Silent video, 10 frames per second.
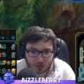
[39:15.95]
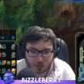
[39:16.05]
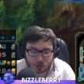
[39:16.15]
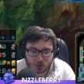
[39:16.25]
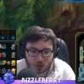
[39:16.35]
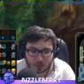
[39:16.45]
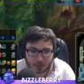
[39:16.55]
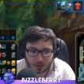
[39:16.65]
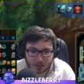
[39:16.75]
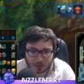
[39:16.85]
Don't try and
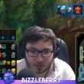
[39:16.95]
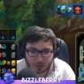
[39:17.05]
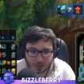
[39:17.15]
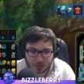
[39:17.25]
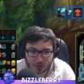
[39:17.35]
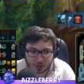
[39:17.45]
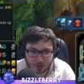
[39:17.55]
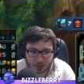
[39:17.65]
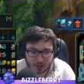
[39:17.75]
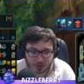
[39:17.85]
be the hero and make solo
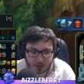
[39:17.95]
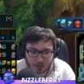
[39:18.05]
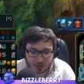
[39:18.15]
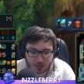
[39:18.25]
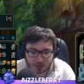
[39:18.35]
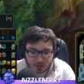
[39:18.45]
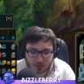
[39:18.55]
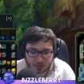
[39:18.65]
plays like this.